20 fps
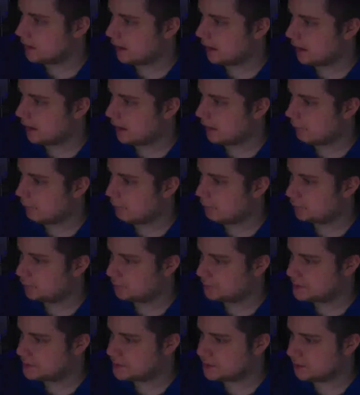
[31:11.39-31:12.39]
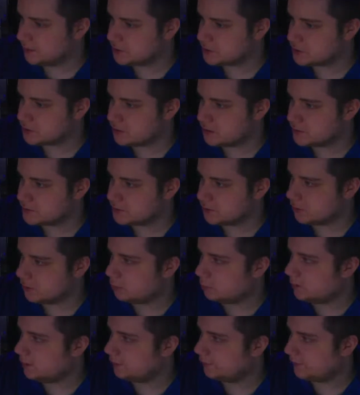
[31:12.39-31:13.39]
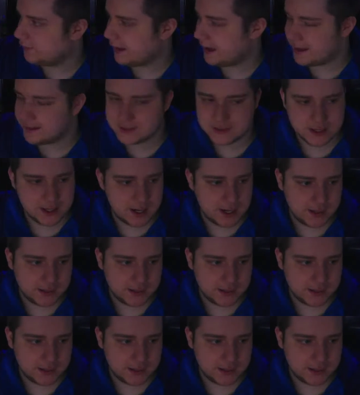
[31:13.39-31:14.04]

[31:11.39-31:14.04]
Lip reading: However, there is still a strong storm with that.